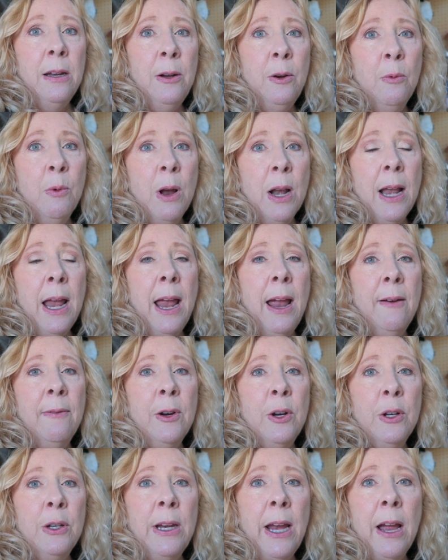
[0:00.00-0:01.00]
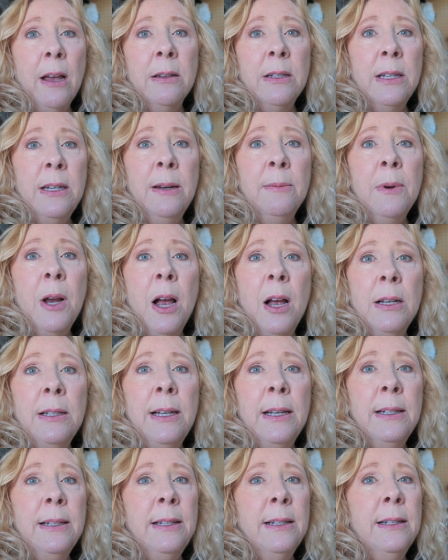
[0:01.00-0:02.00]
You want to have a good calcium
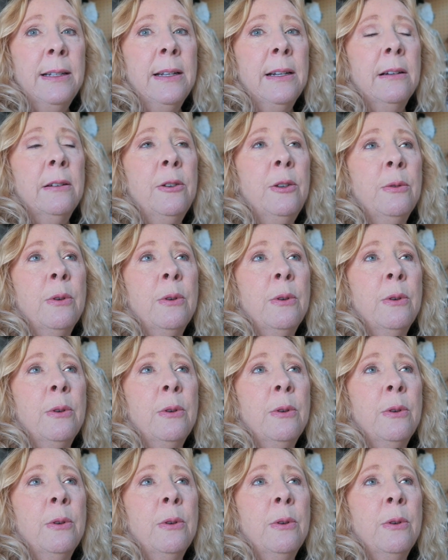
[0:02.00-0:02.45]
content in there.